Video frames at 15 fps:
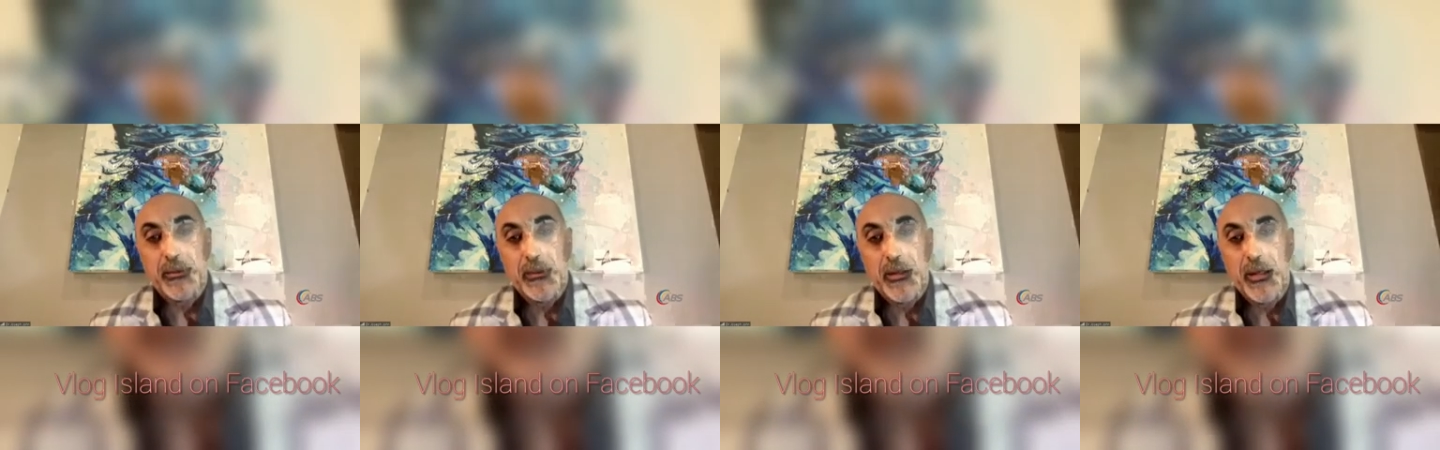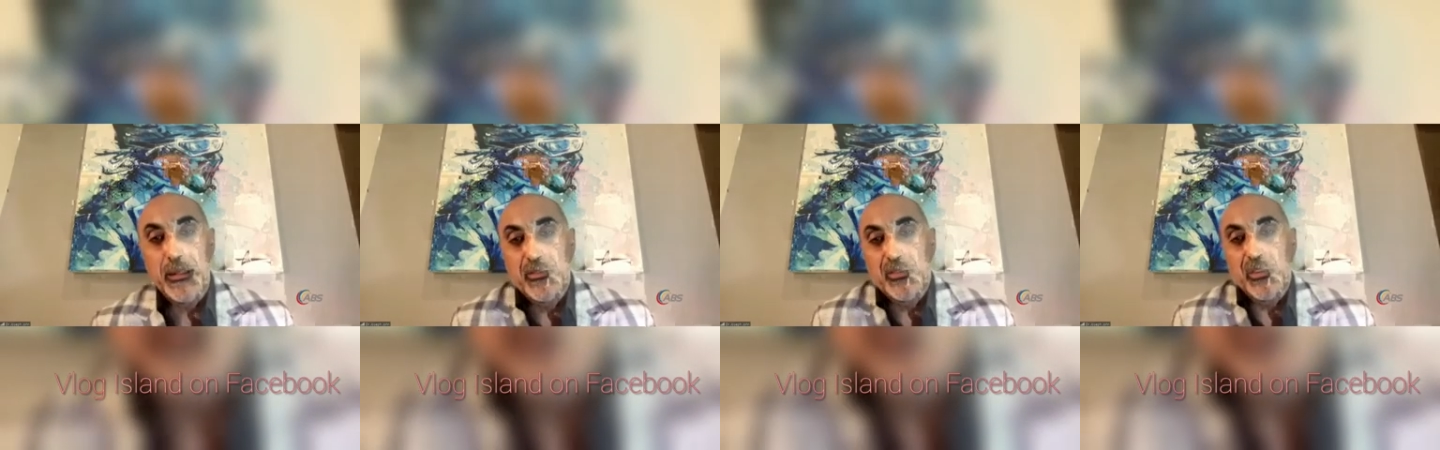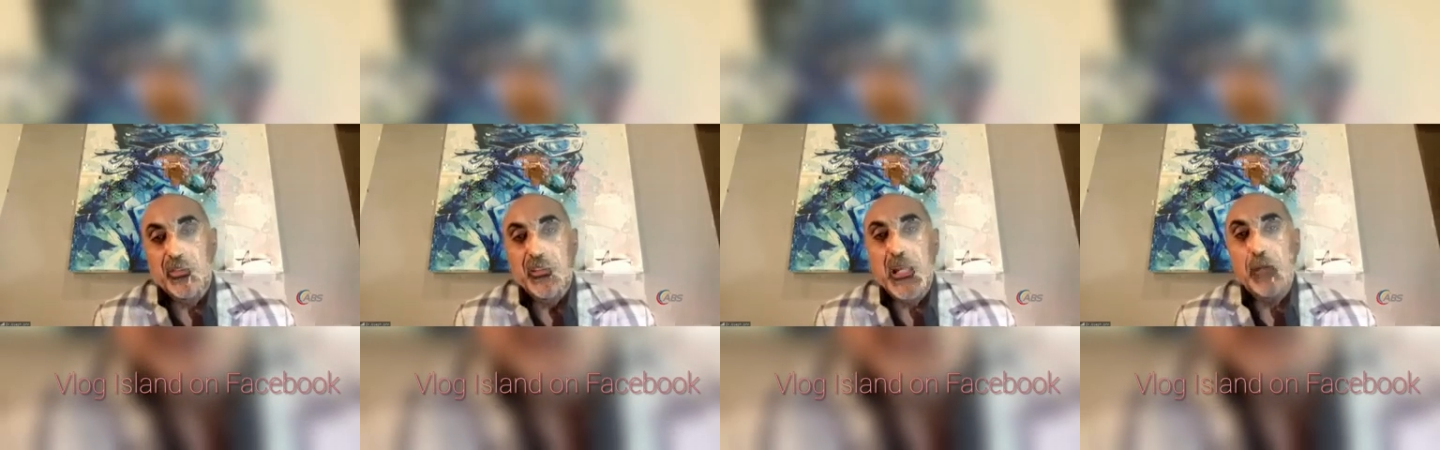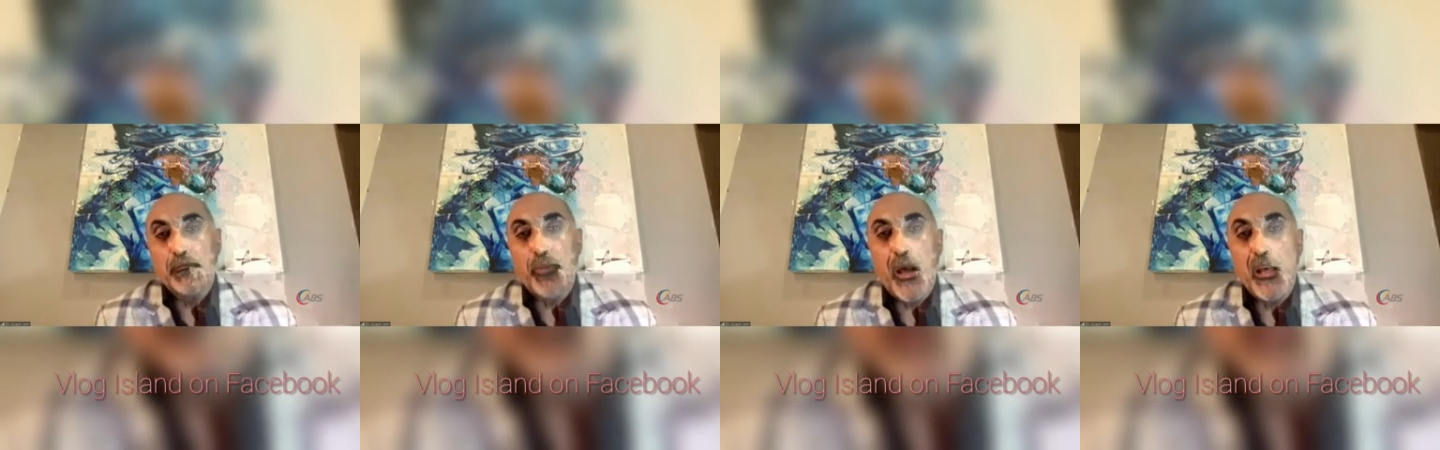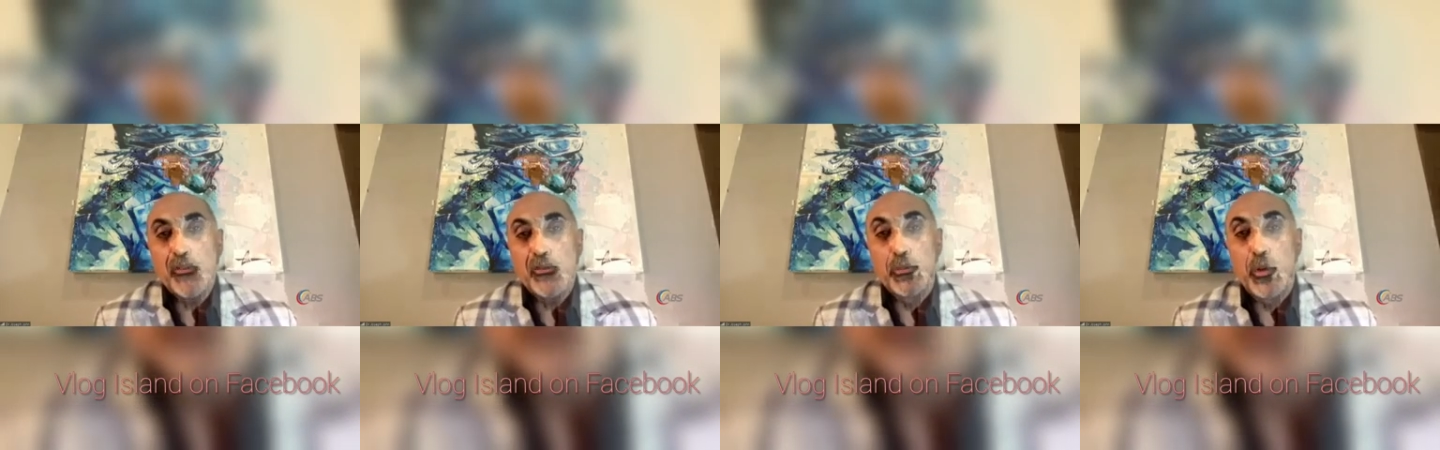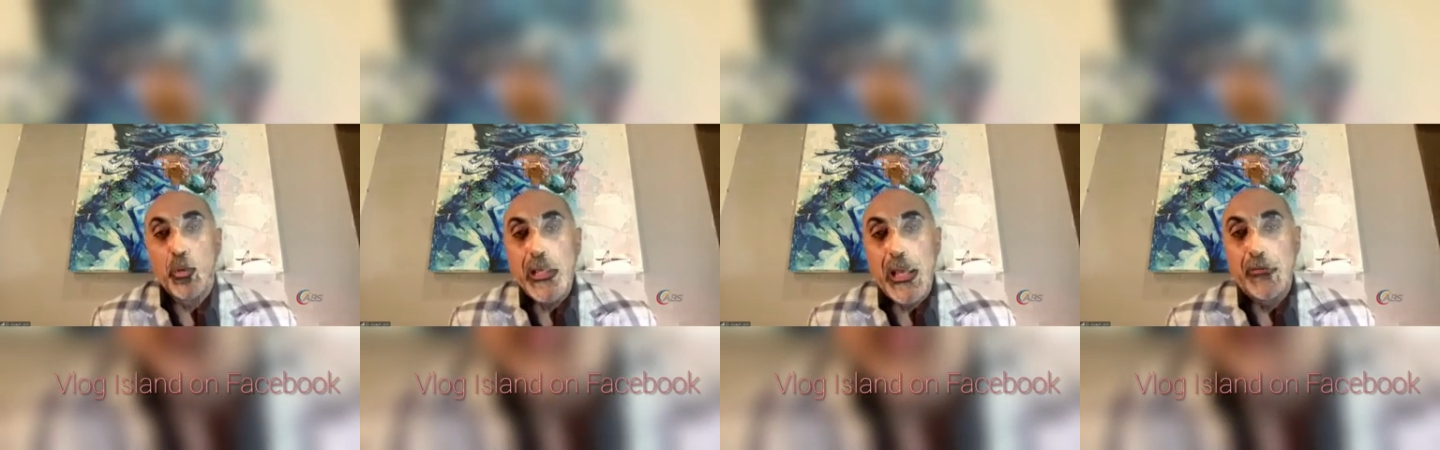It's just not possible.
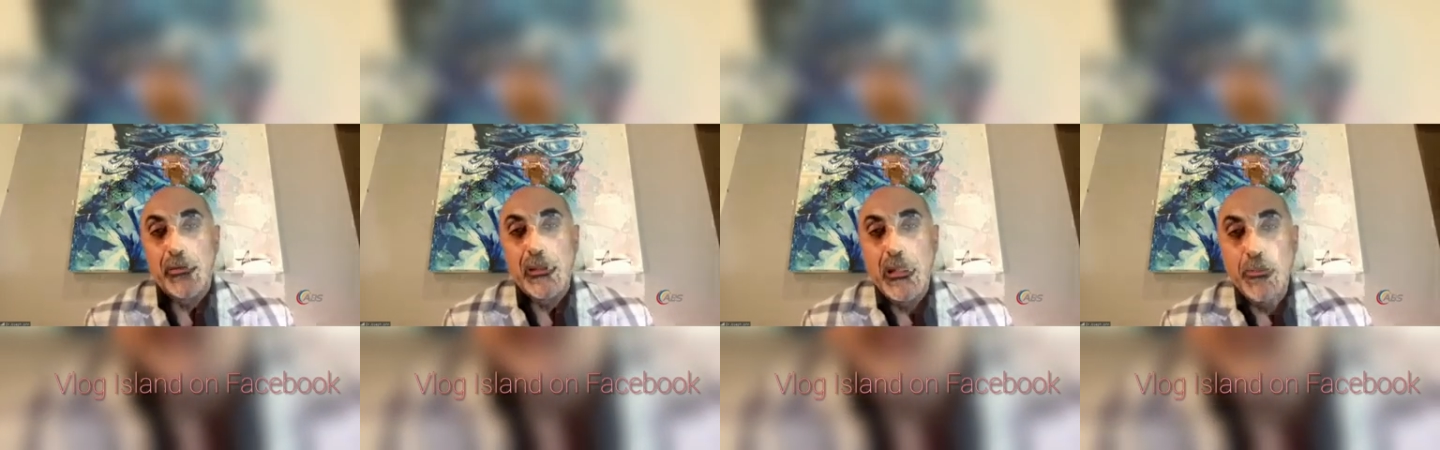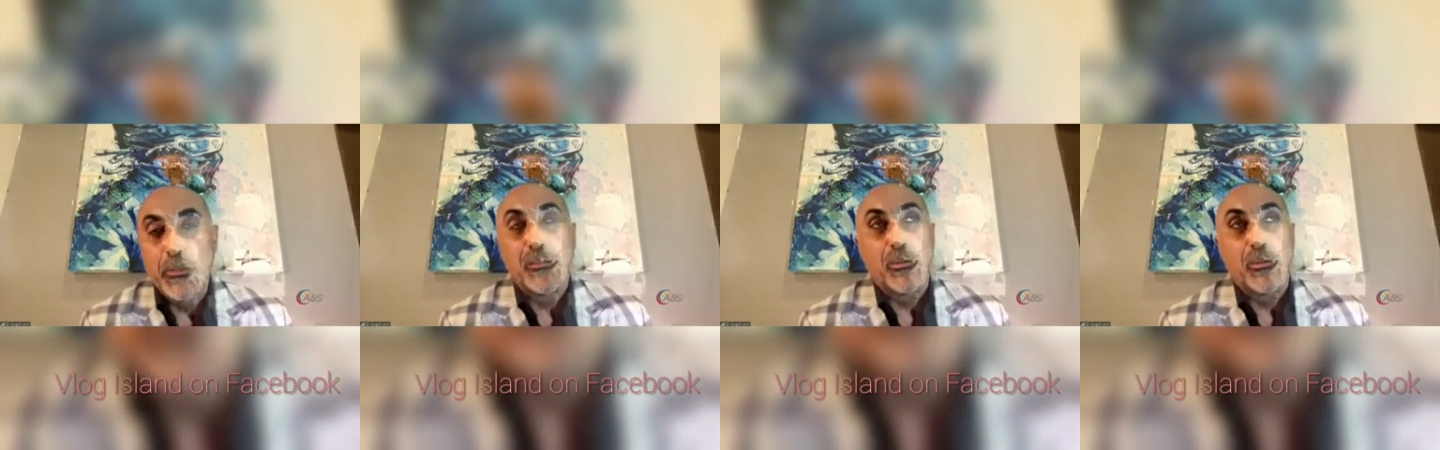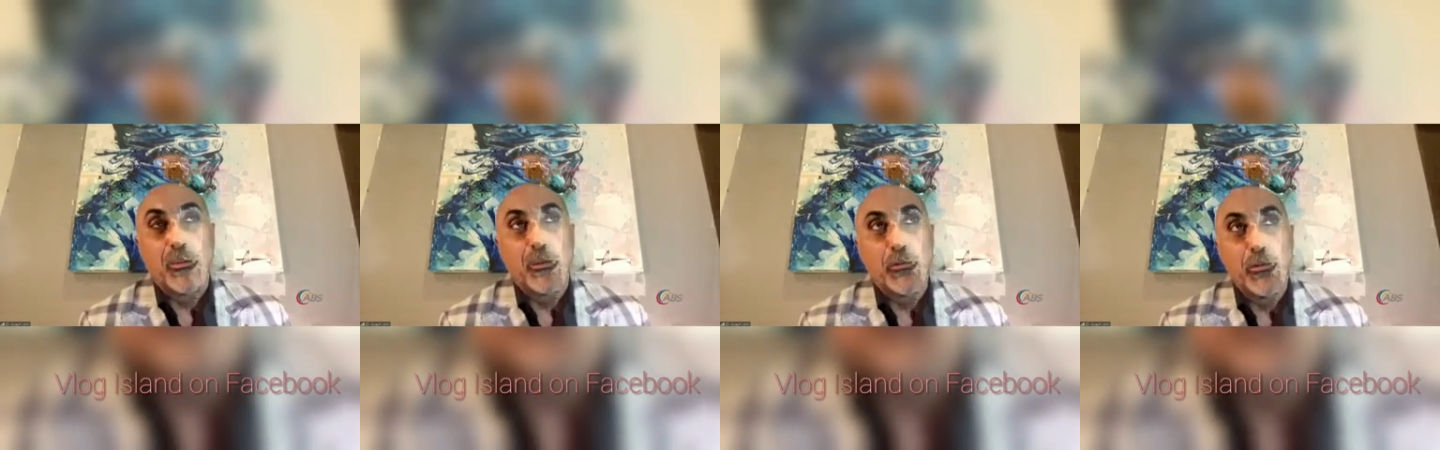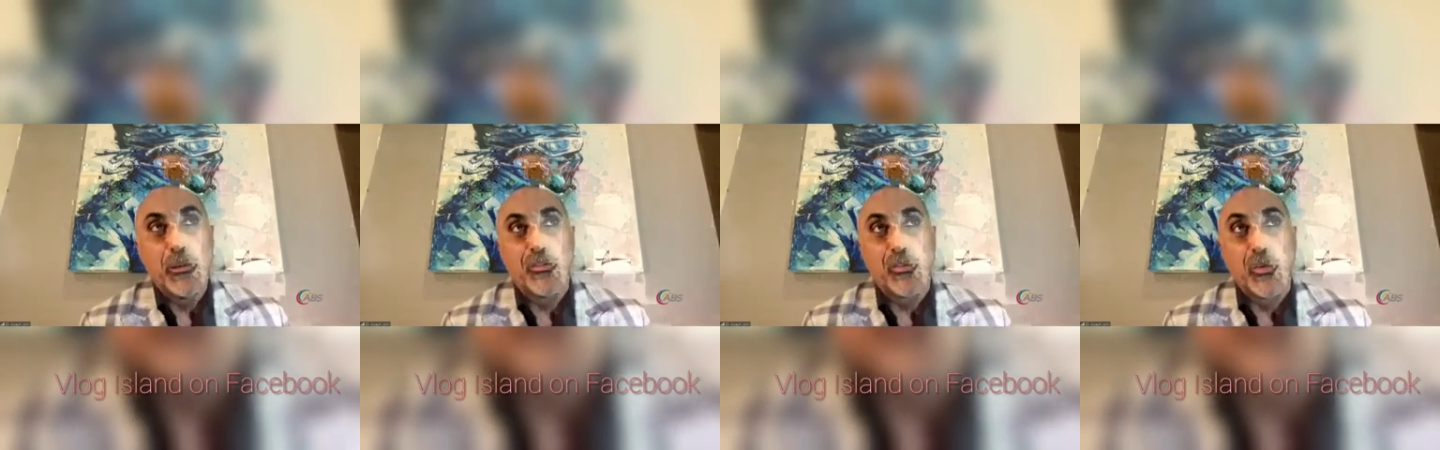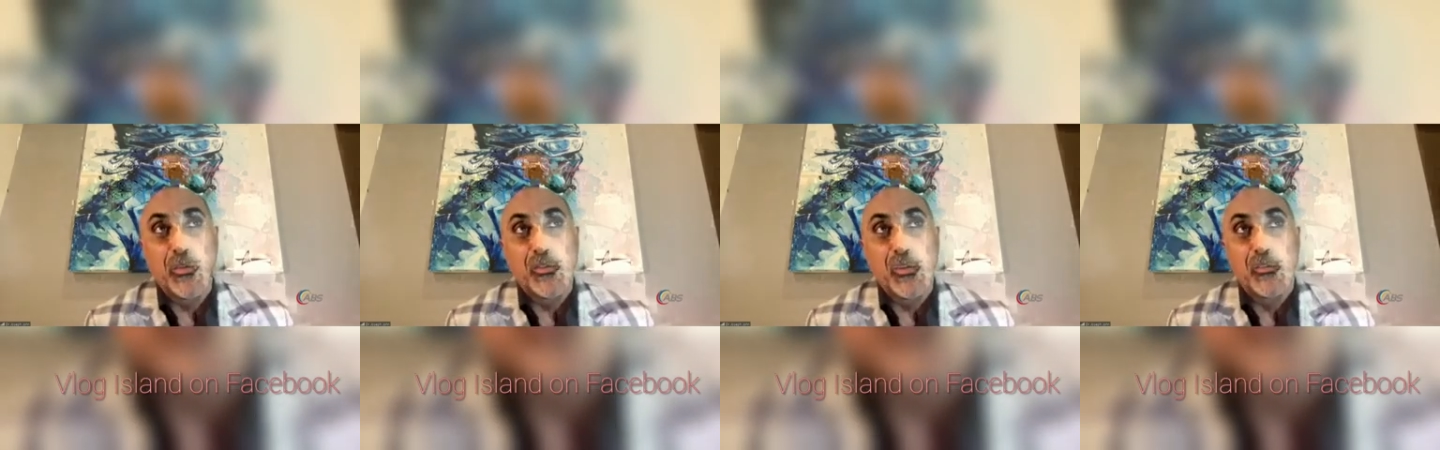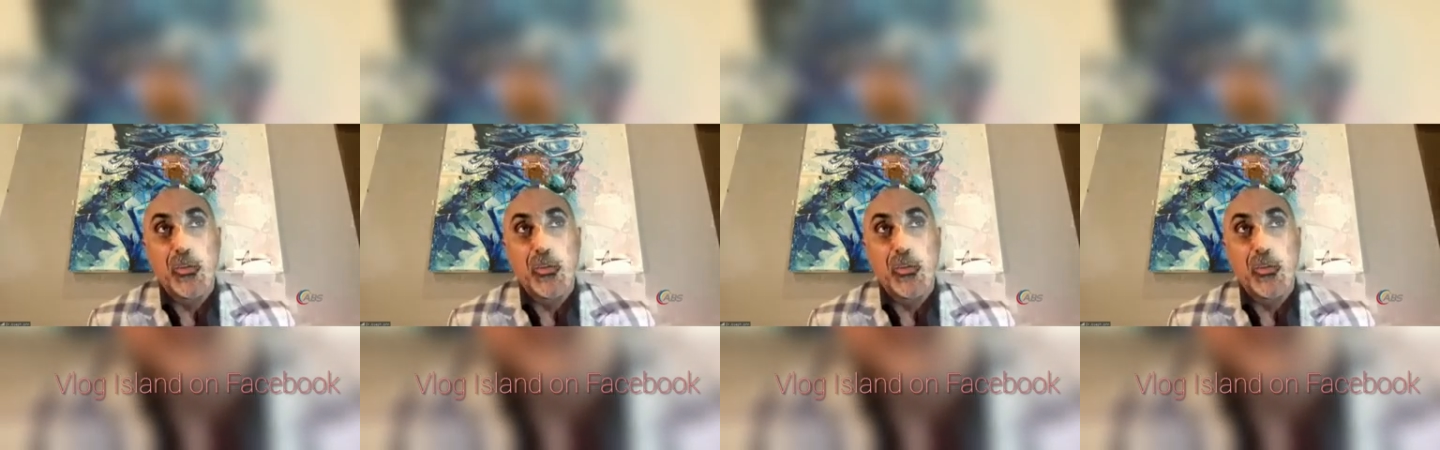We have limited resources.